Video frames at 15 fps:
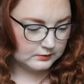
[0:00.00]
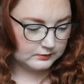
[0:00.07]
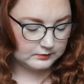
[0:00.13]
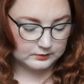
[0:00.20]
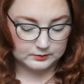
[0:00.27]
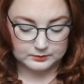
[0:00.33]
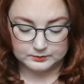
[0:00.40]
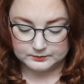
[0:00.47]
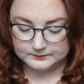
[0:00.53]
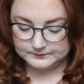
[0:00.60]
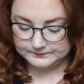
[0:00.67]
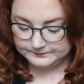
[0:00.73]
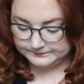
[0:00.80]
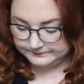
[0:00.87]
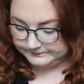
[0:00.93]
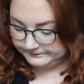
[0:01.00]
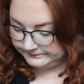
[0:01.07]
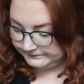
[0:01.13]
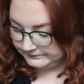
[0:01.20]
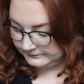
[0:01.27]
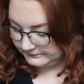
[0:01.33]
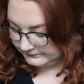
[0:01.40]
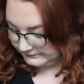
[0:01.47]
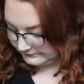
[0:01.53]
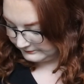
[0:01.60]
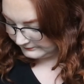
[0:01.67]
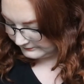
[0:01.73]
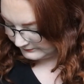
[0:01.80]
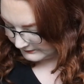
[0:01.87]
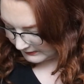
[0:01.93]
so
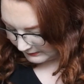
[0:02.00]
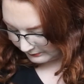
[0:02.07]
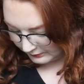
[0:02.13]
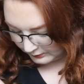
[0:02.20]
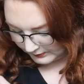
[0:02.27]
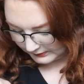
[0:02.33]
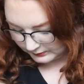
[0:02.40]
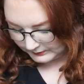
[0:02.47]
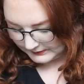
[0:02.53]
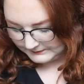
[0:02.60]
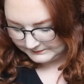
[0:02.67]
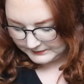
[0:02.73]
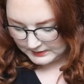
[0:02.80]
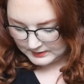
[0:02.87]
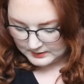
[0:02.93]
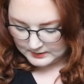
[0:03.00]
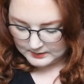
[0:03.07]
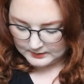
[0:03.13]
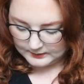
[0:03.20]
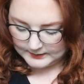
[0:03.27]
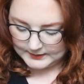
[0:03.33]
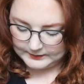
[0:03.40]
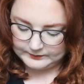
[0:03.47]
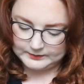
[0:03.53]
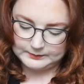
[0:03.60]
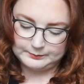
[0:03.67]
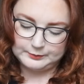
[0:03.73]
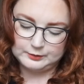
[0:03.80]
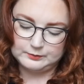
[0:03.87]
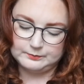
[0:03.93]
I'm throwing it away. I have the
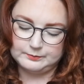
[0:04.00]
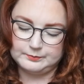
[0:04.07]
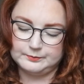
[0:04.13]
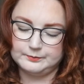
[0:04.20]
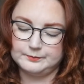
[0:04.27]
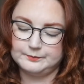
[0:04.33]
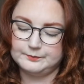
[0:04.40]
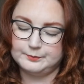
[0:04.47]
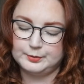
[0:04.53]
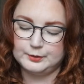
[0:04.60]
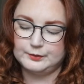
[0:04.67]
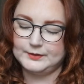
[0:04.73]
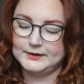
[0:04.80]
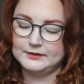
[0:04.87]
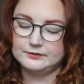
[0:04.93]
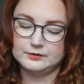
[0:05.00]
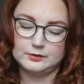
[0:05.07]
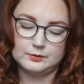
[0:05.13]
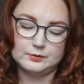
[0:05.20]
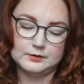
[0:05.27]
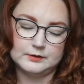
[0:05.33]
Purito